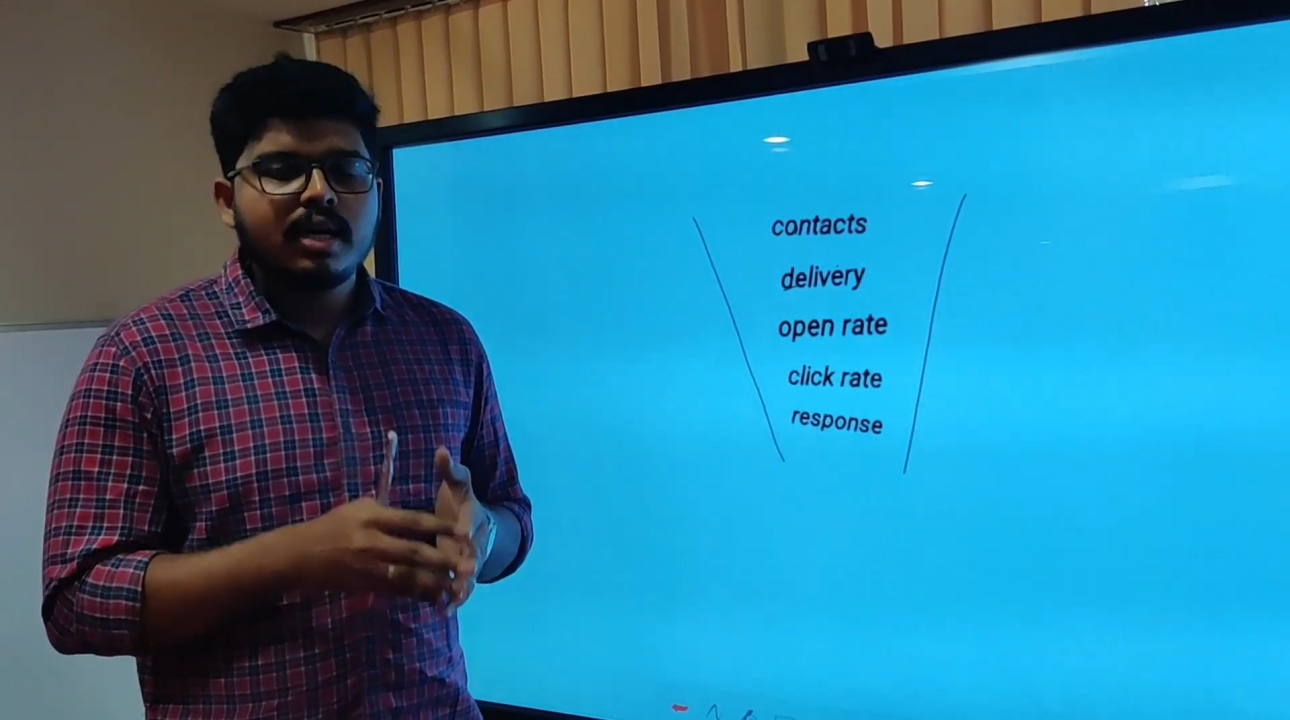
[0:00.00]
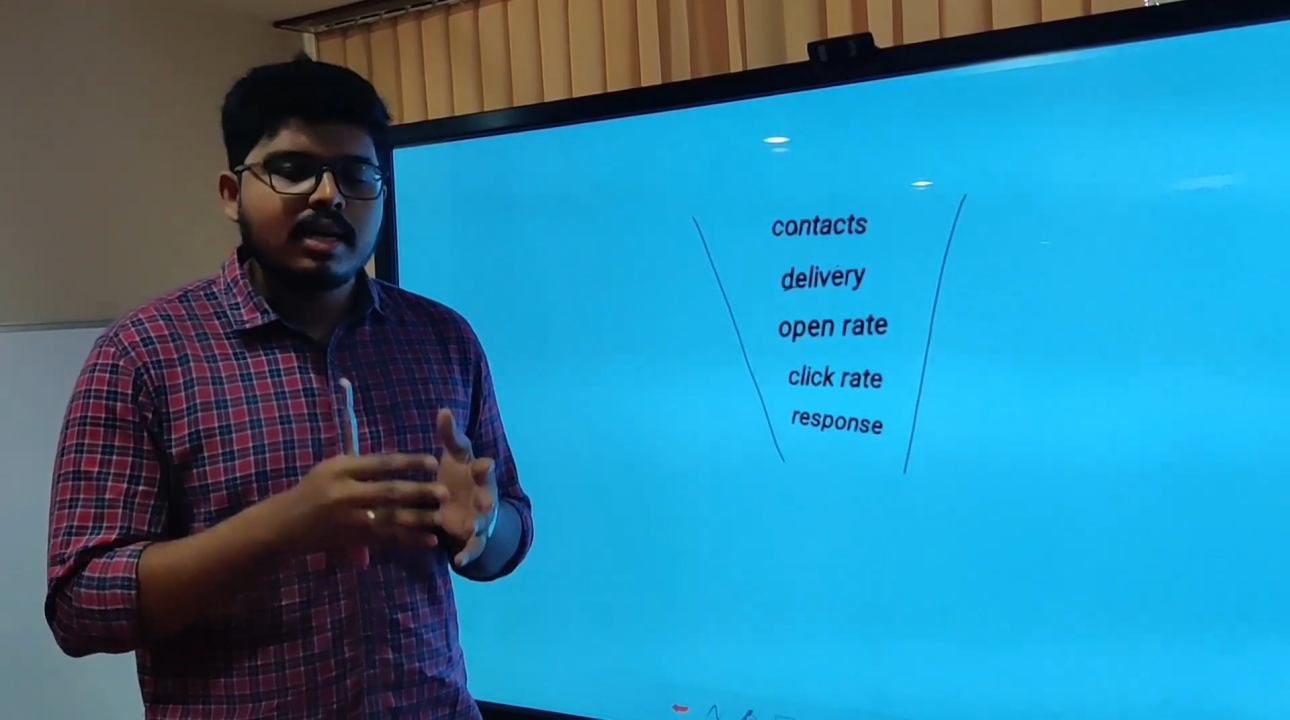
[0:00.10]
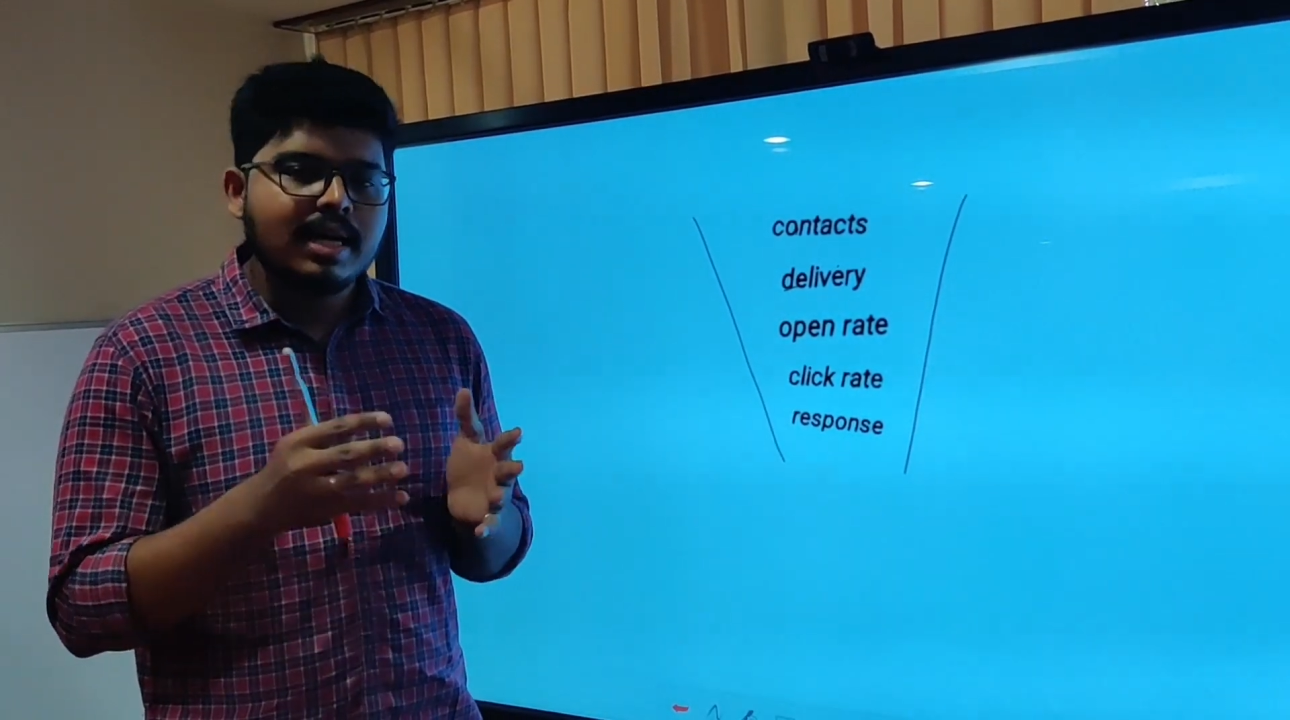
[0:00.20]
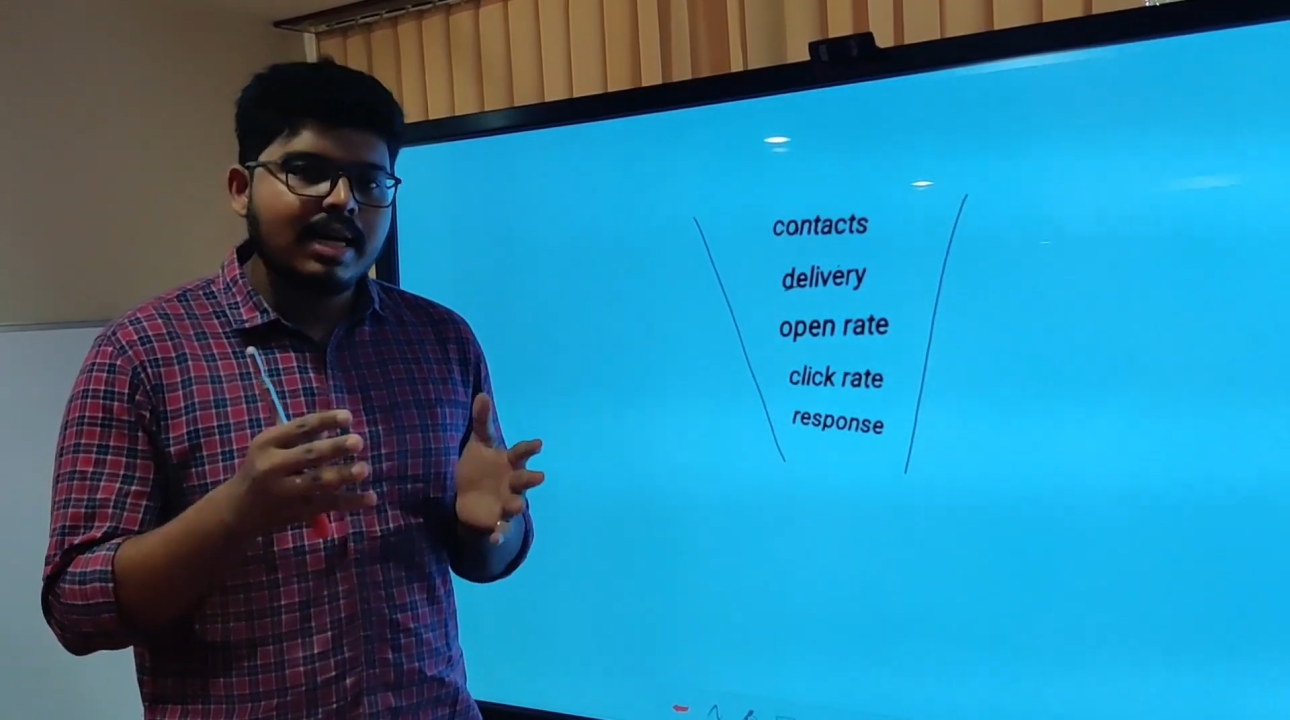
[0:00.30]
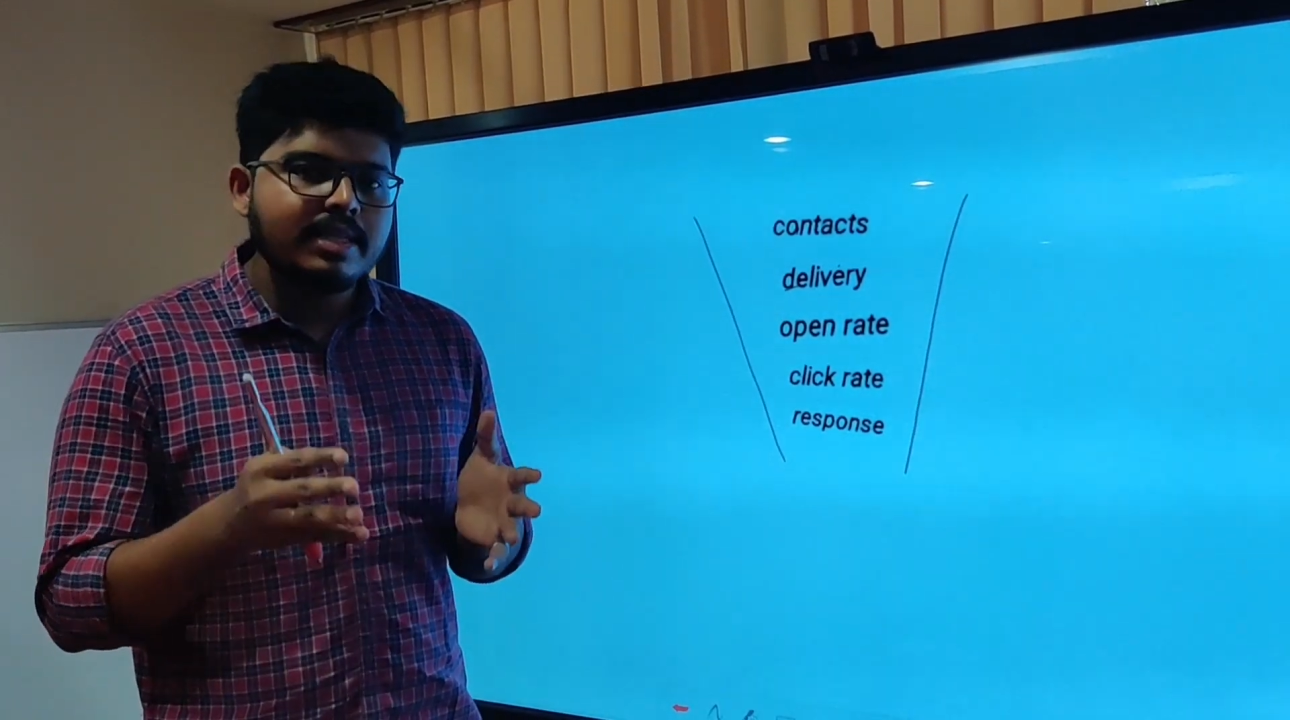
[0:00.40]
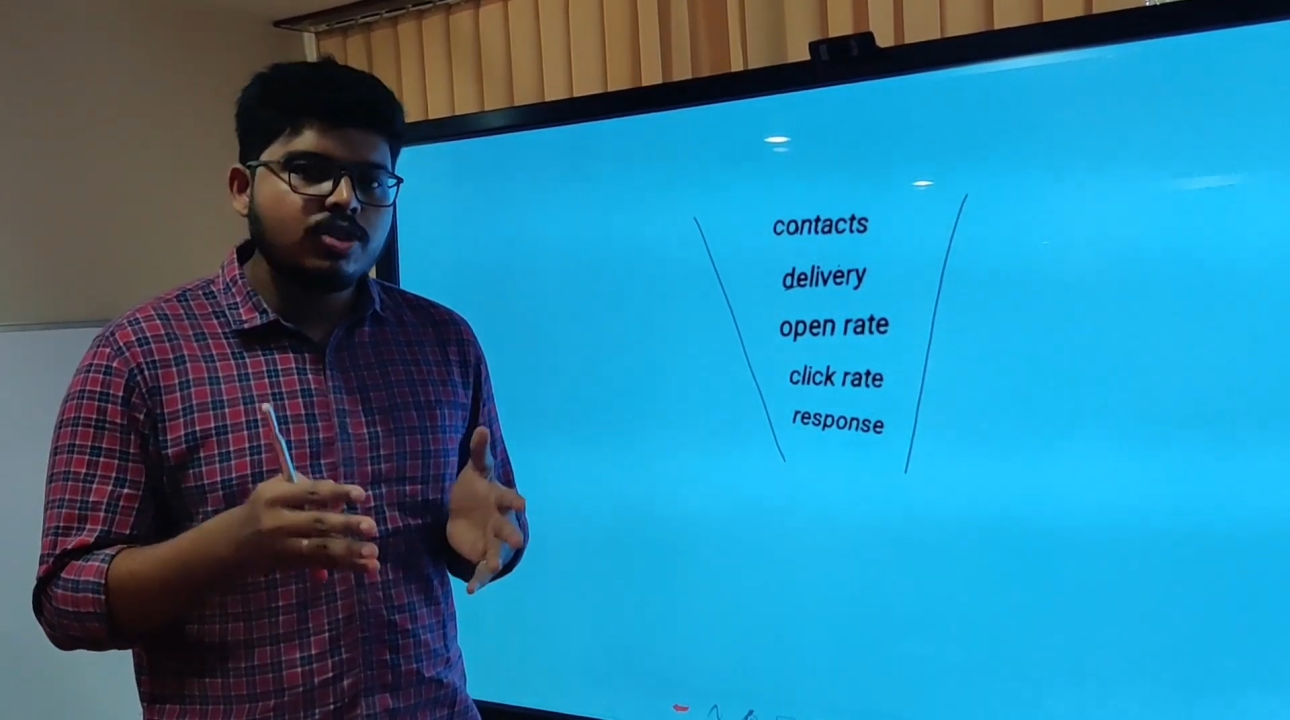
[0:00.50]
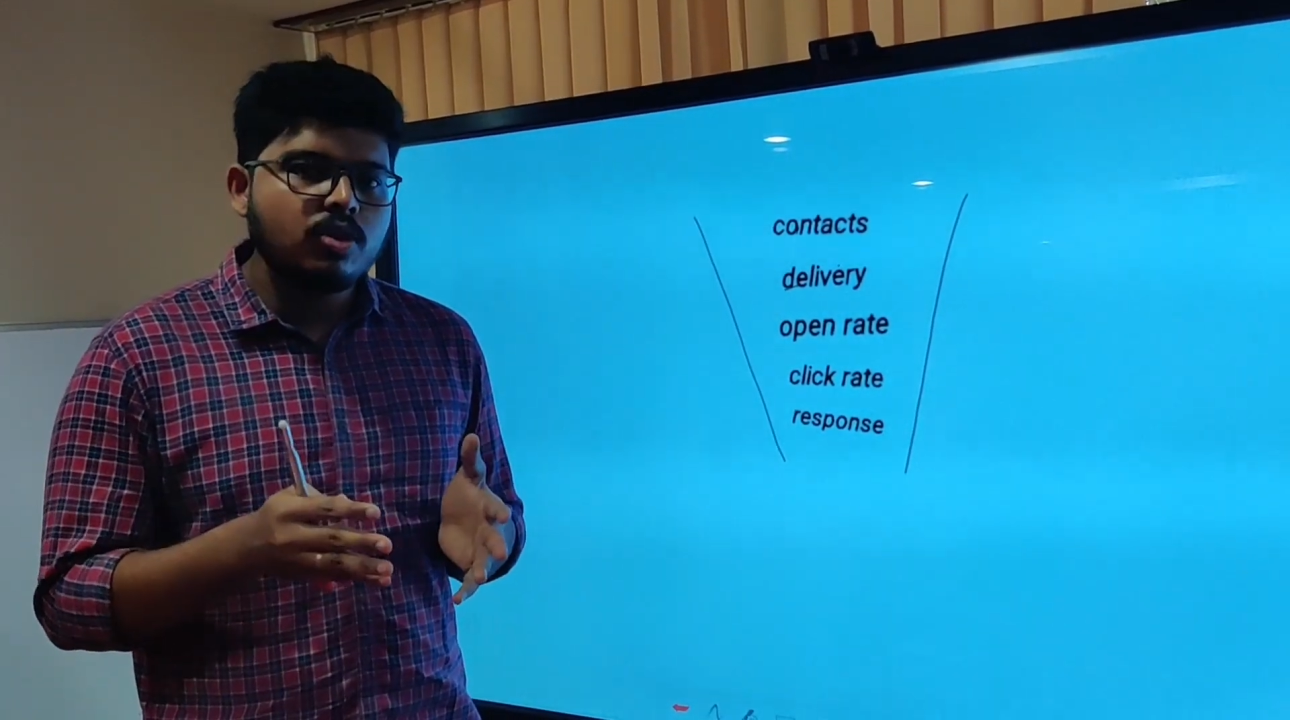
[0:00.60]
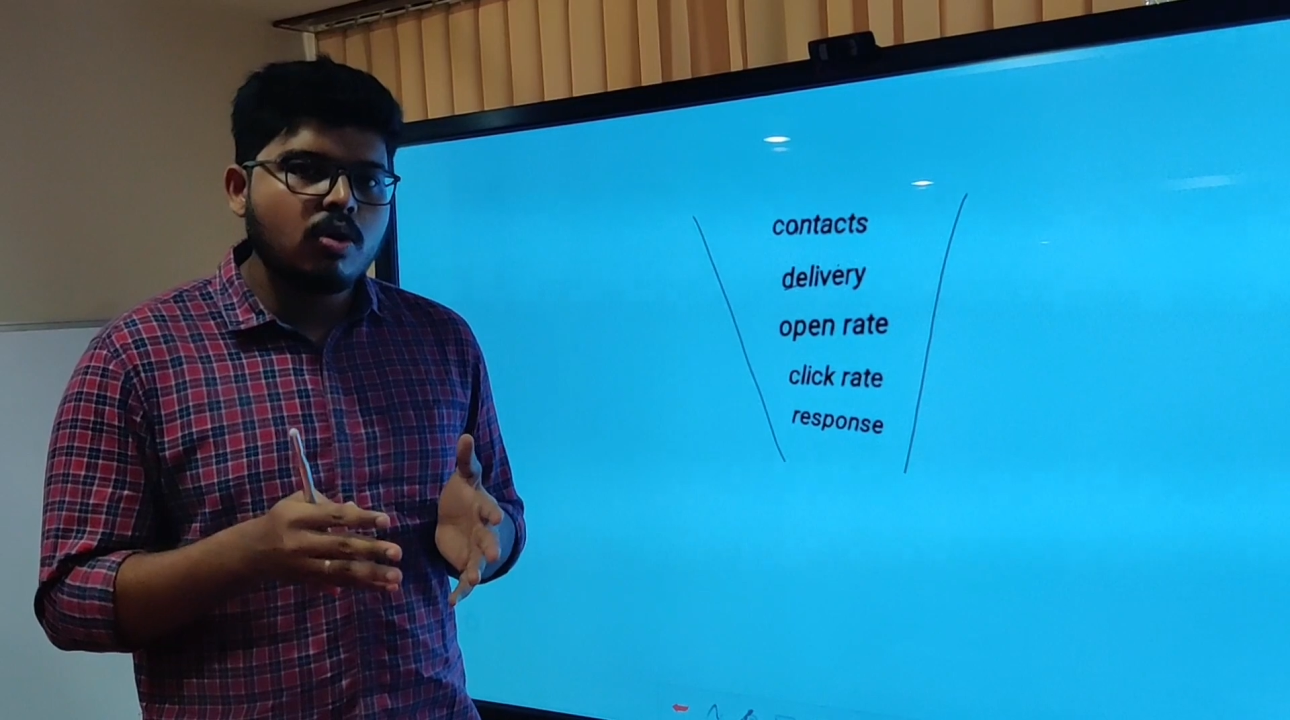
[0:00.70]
collection